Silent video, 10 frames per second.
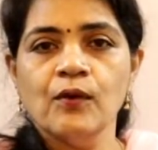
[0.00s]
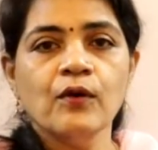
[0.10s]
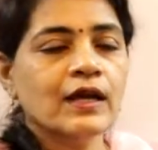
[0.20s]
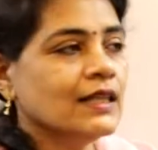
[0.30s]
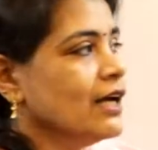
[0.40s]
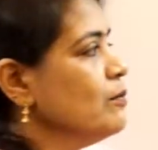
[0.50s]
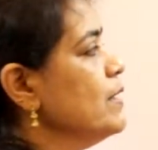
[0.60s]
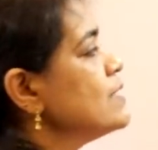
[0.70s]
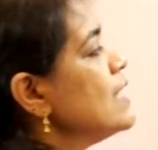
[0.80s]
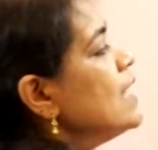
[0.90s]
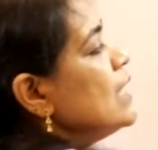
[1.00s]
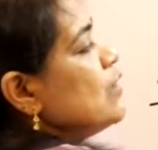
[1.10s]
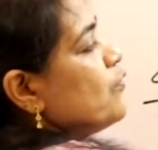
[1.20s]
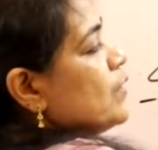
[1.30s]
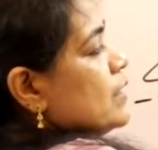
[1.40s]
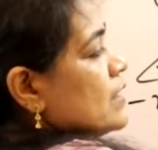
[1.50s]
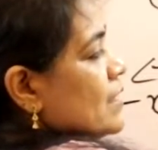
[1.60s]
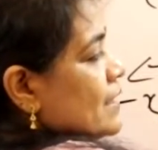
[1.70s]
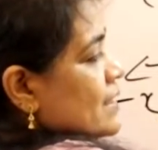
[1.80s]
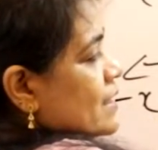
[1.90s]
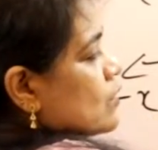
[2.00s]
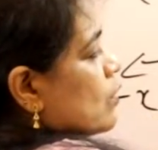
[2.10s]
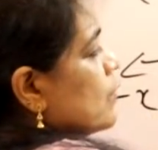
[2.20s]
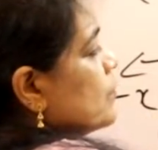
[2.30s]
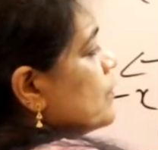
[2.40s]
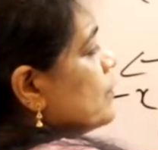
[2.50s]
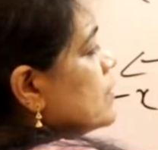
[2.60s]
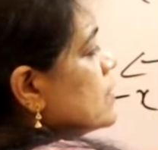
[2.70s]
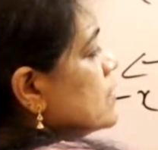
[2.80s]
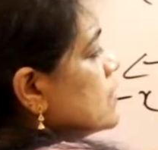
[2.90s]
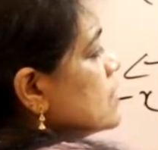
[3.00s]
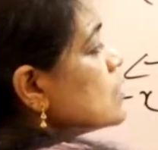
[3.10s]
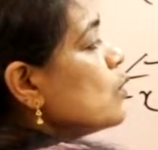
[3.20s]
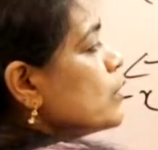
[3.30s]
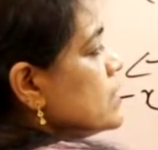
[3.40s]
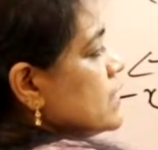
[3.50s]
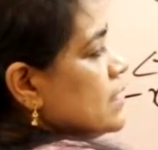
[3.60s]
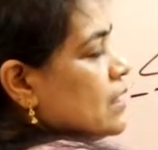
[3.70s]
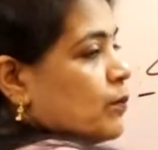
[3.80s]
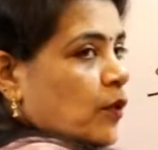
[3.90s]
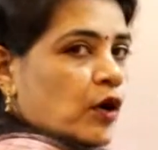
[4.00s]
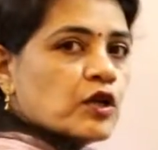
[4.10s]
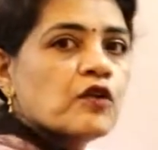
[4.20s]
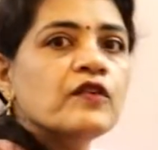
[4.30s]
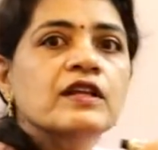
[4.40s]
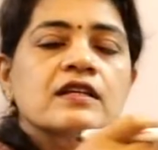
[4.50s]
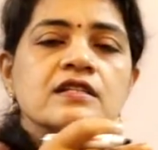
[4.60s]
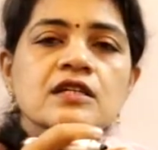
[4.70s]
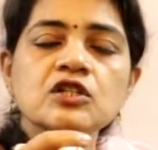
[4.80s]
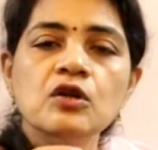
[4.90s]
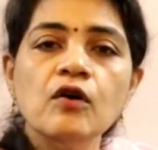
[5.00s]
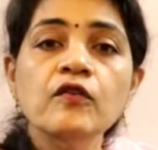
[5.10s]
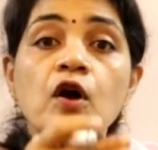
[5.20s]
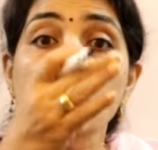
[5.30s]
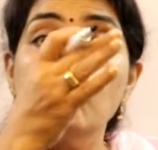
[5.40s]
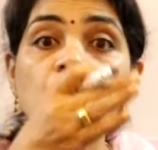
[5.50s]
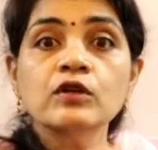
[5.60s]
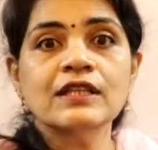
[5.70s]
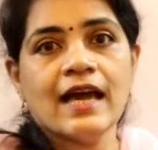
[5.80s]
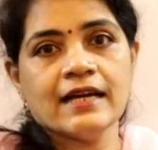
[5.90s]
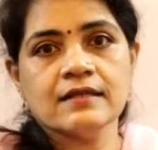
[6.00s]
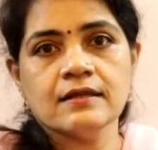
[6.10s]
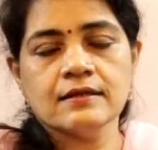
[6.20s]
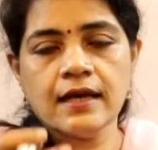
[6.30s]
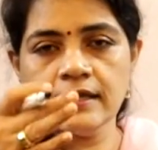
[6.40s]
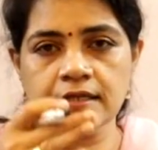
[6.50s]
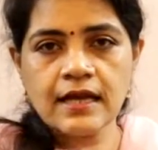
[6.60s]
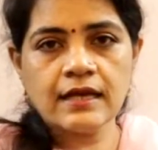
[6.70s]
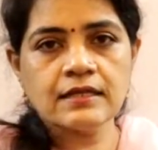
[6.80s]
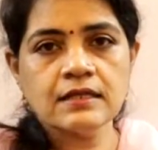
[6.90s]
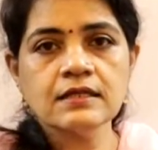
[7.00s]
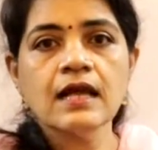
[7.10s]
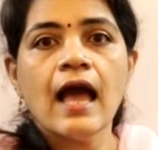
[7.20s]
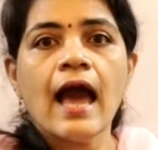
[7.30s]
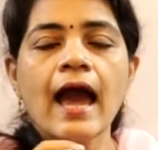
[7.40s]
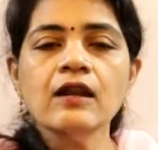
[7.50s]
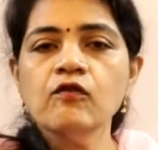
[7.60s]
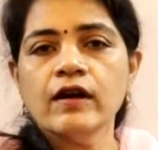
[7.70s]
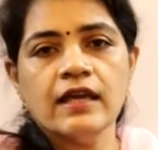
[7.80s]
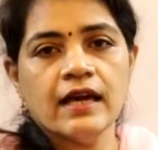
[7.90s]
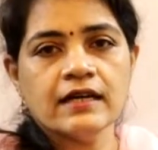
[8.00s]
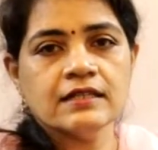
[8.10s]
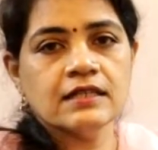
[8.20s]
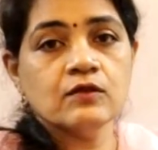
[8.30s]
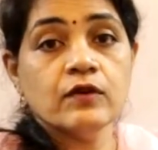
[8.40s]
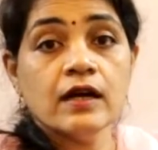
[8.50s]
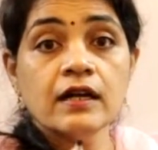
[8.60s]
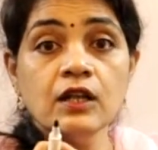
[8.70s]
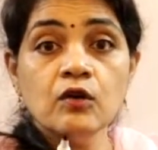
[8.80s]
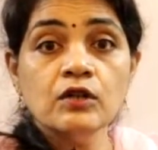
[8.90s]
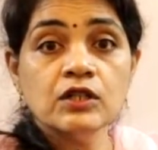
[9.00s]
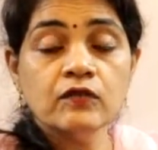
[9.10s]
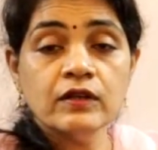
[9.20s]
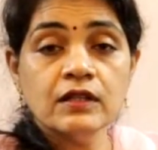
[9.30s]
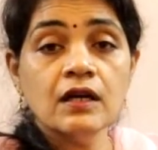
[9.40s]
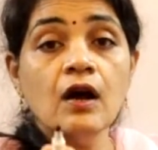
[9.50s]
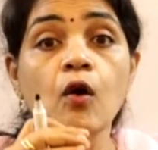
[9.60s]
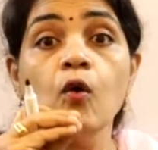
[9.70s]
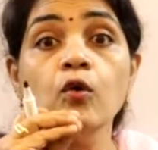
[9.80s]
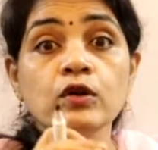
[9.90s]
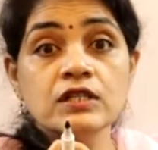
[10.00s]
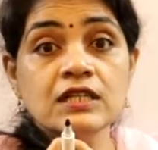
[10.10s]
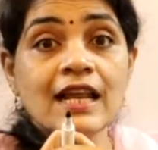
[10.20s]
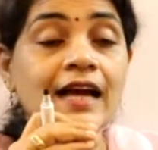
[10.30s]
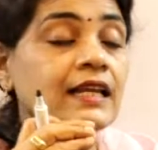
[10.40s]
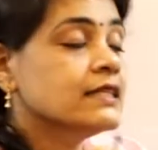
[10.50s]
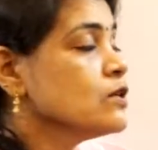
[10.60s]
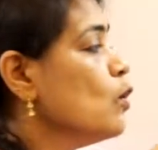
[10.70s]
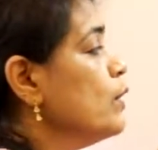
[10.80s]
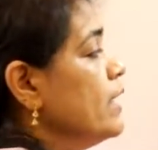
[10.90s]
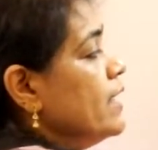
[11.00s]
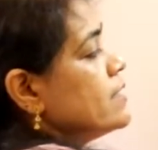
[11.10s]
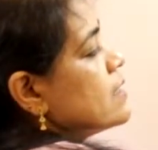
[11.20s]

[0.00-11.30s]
Okay, that means if it is on, if this is origin, the point of intersection of both axes, x-axis and y-axis, we are denoting with the origin and its coordinates